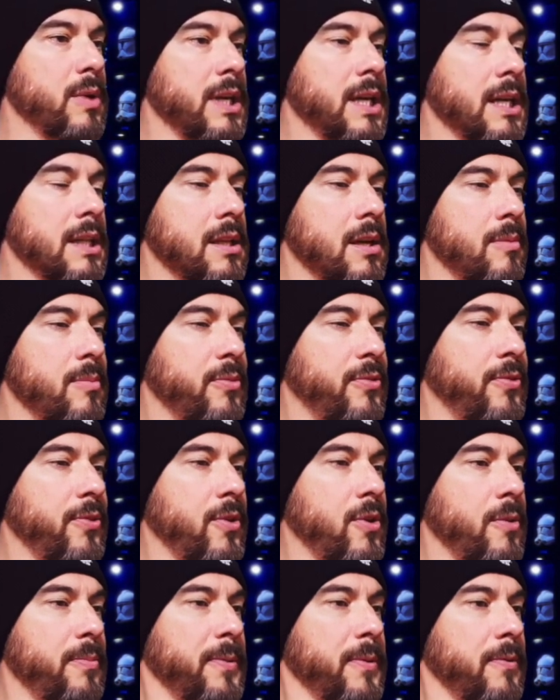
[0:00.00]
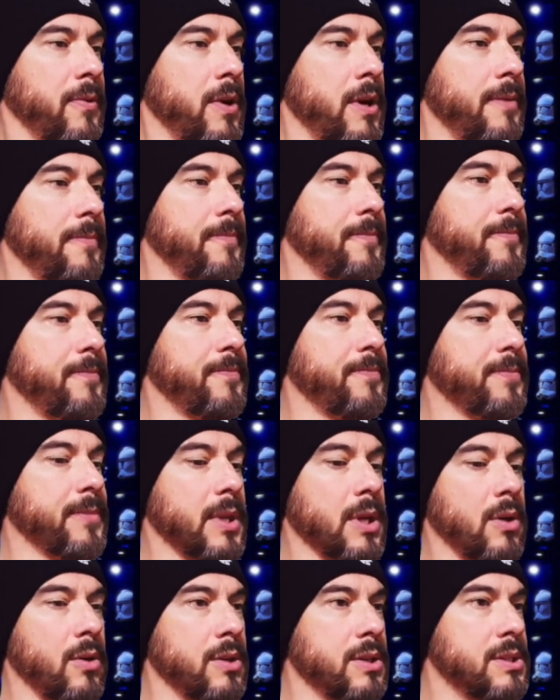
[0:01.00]
to get done for copyright
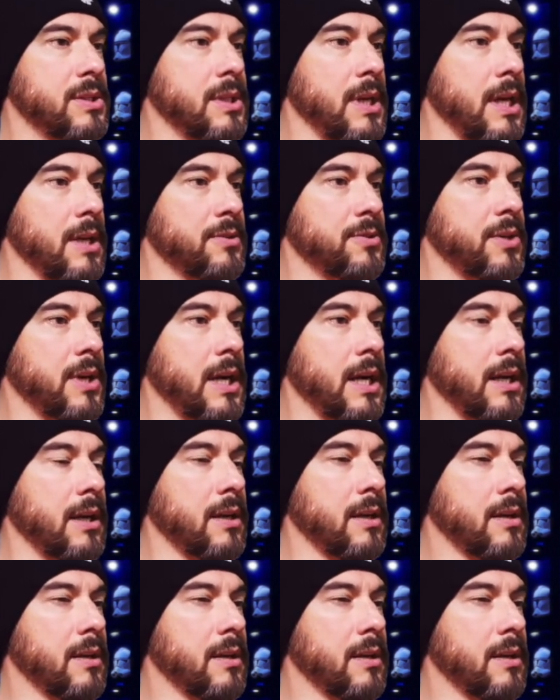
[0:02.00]
on the soundtrack.